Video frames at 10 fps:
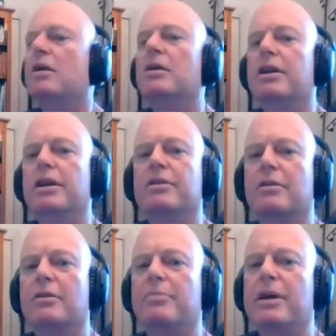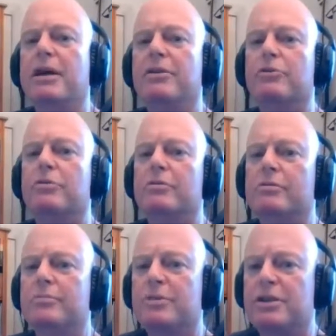In the
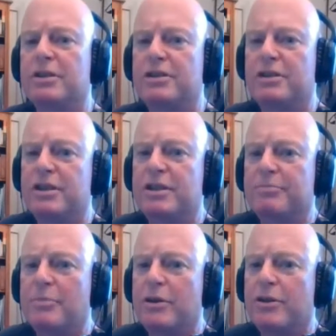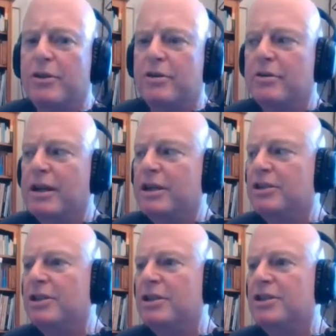bedroom sits his mother, and
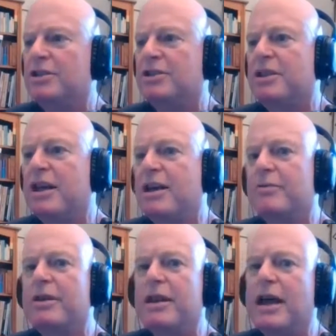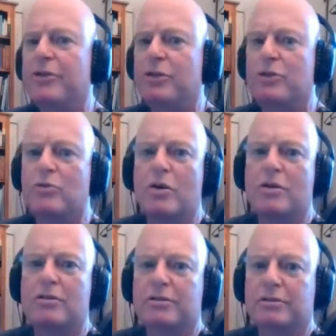she's staring at the
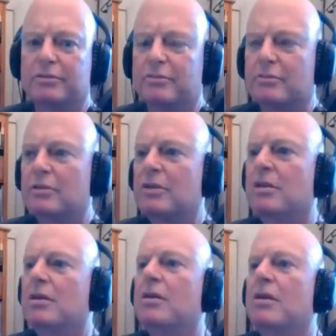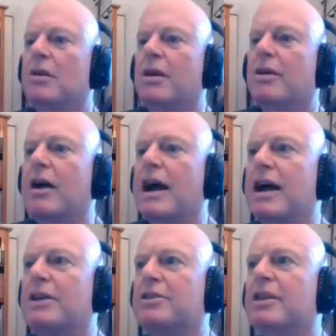wall. Her
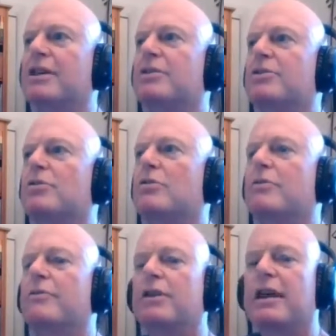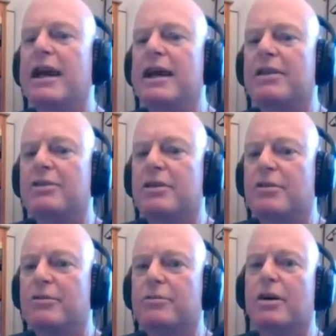eyes glazed over, can't see
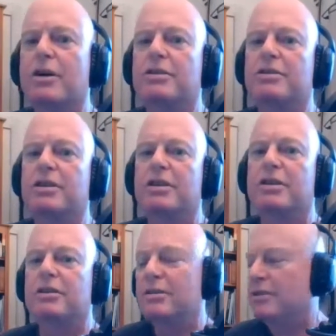through her tears.